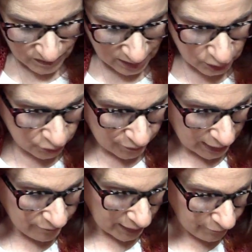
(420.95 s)
don't know if I
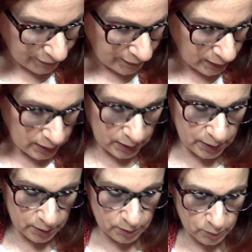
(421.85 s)
have everything in
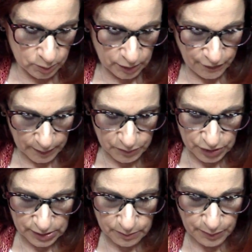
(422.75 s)
here or if I'm
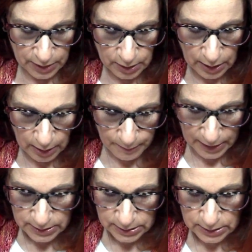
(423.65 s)
just being a hot
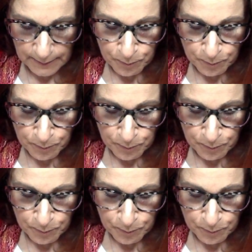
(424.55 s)
mess.